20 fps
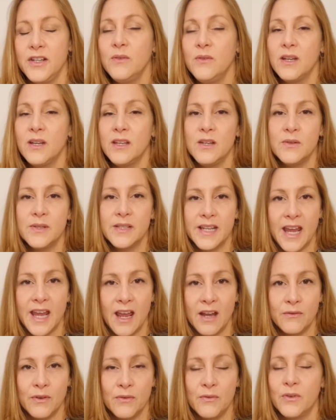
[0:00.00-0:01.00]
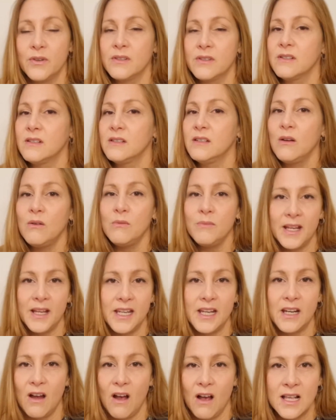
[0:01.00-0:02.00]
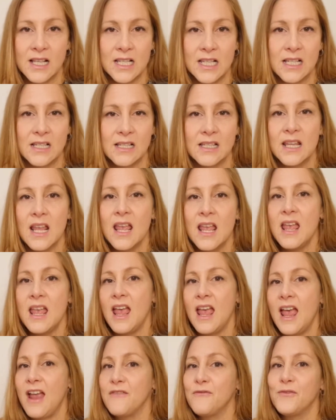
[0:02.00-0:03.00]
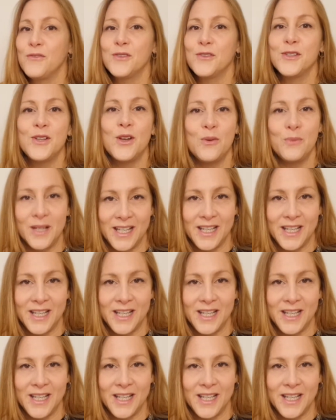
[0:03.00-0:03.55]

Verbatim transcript: You can use Canva for so many causes and for so many